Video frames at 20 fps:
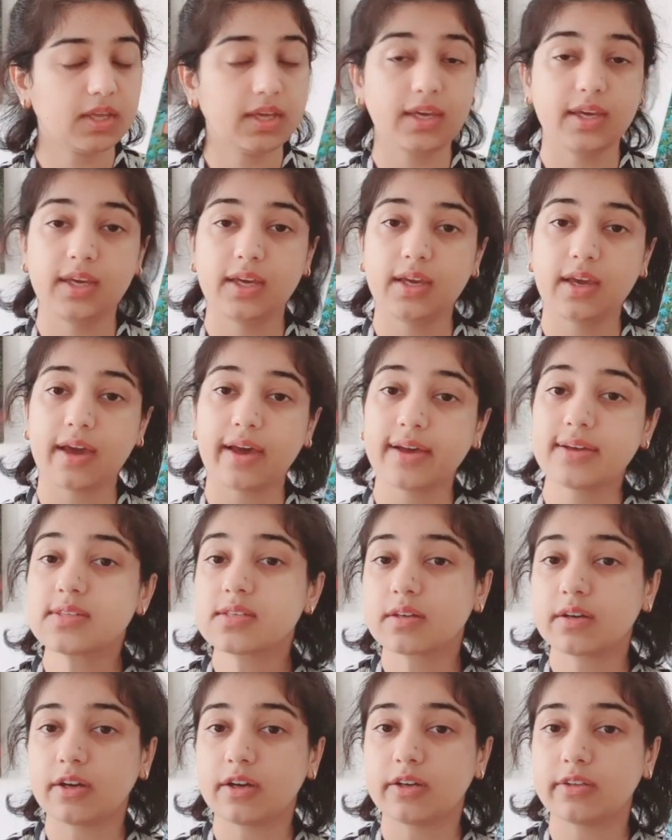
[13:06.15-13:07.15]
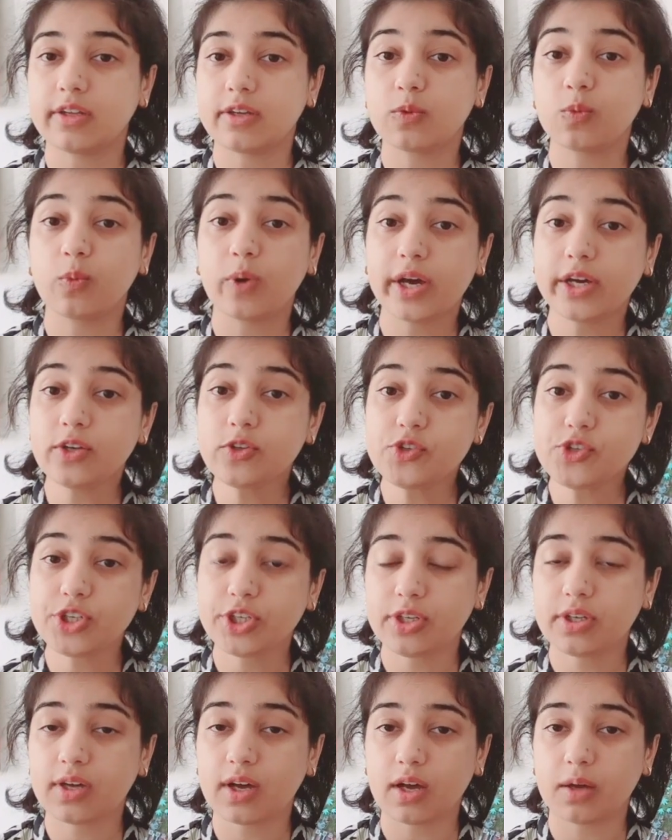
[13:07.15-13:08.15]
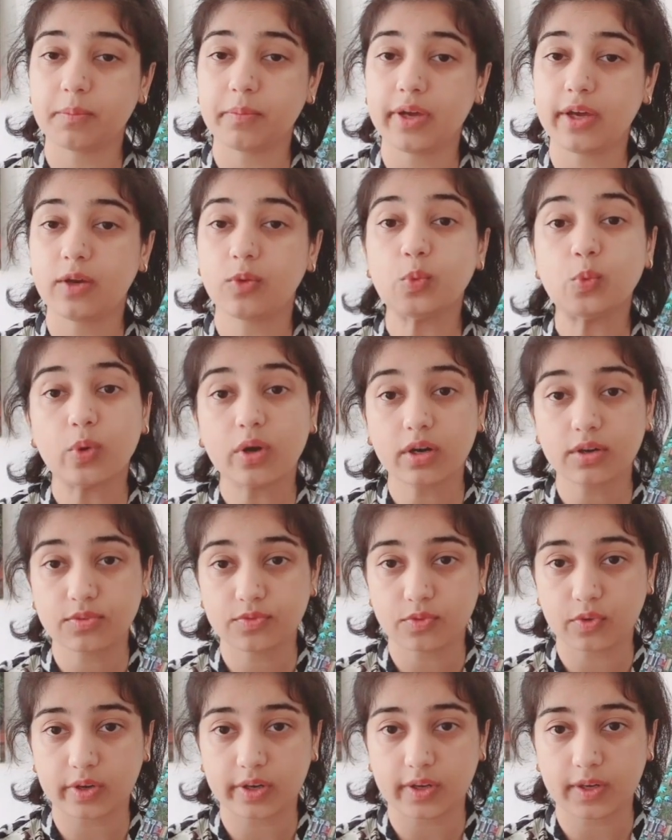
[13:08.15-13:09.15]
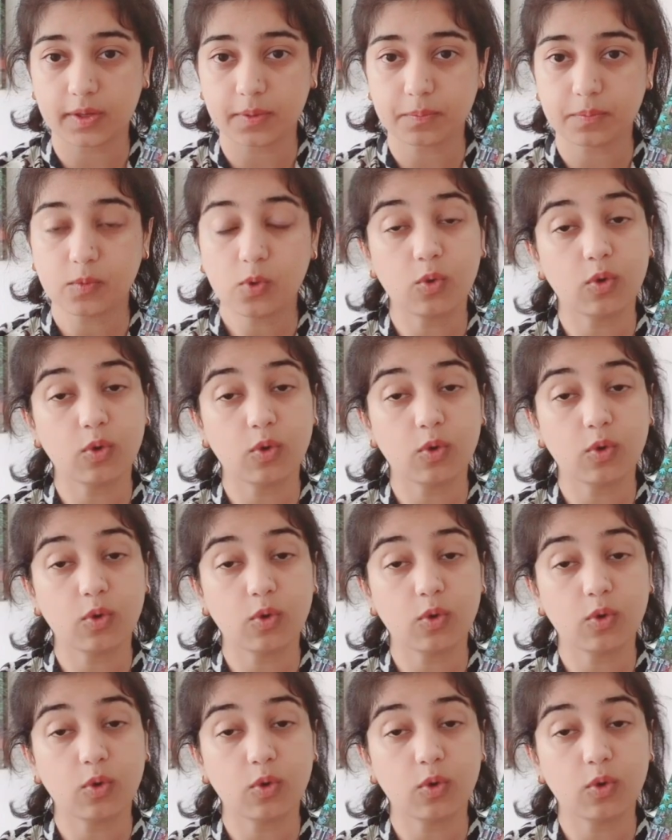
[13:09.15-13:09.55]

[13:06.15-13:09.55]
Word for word: he asked her that why don't she come and work for him,